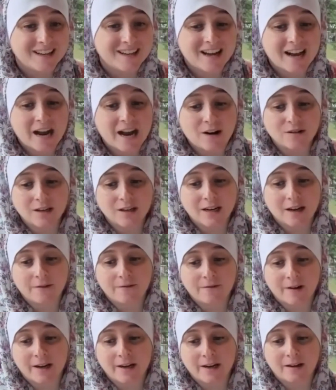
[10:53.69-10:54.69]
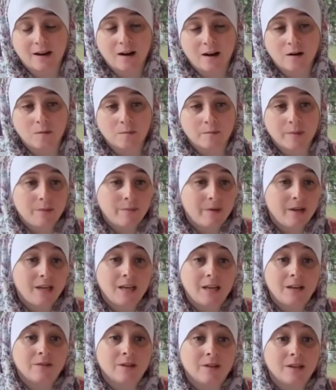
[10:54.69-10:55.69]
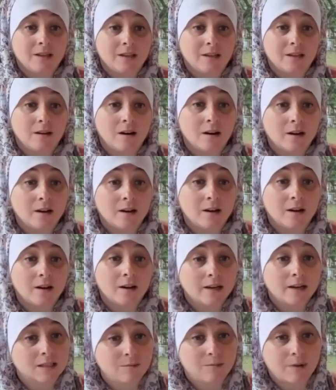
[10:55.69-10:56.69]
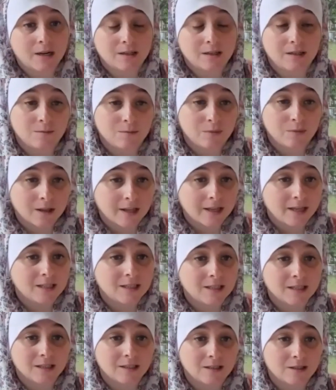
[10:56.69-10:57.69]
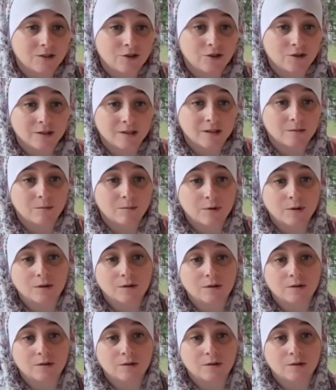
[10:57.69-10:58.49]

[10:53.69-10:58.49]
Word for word: How did I find help, maybe even in unexpected places during the birth?